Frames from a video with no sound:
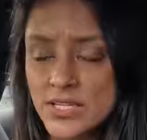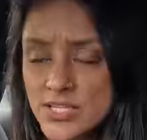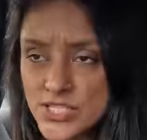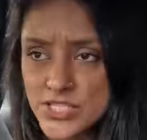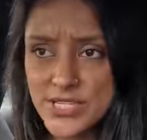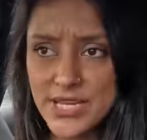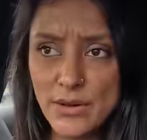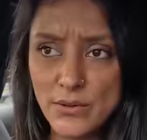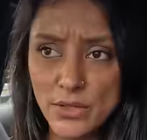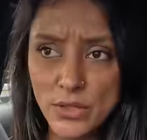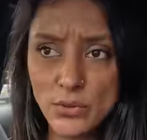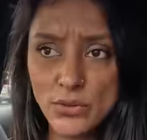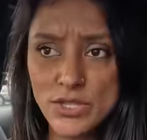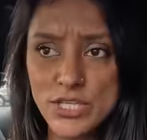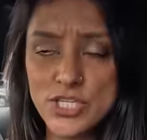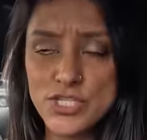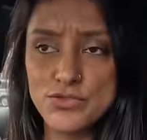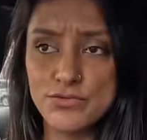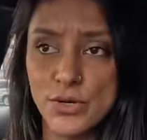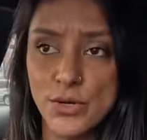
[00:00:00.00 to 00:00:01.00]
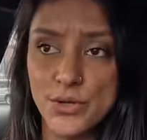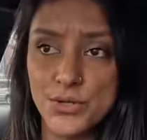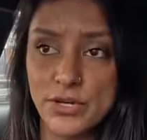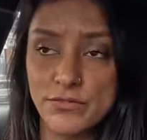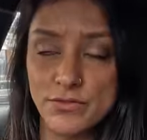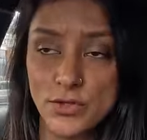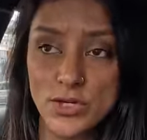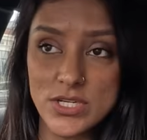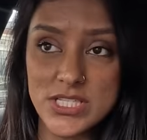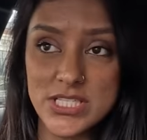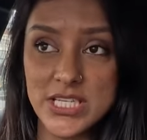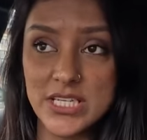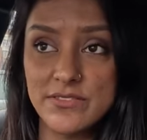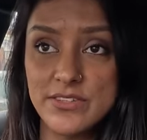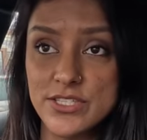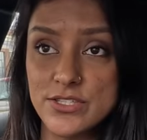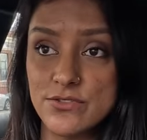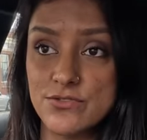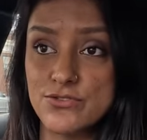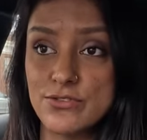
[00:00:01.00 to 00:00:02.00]
So now along this road, I've got a
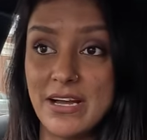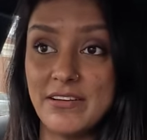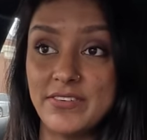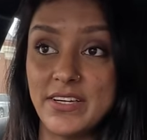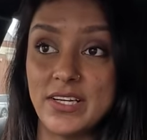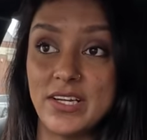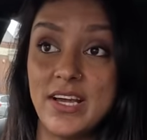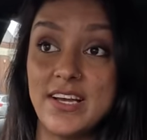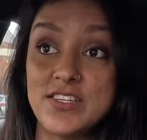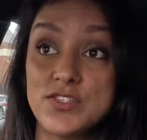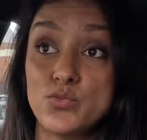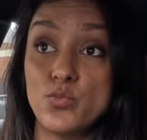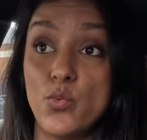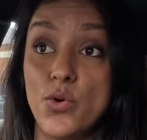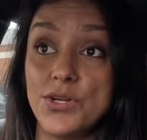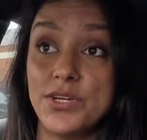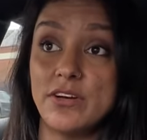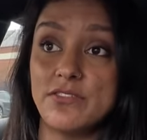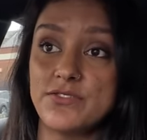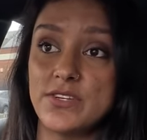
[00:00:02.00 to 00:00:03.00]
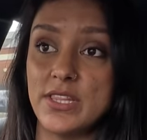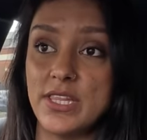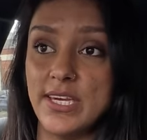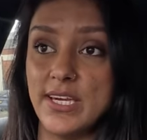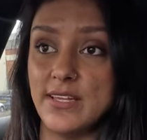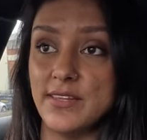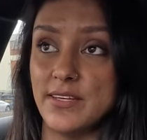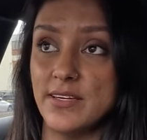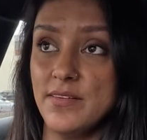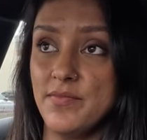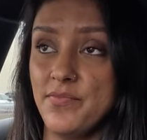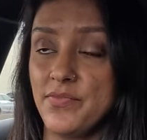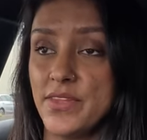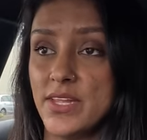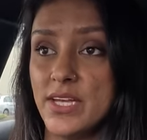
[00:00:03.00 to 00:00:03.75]
series of traffic lights, one after the other.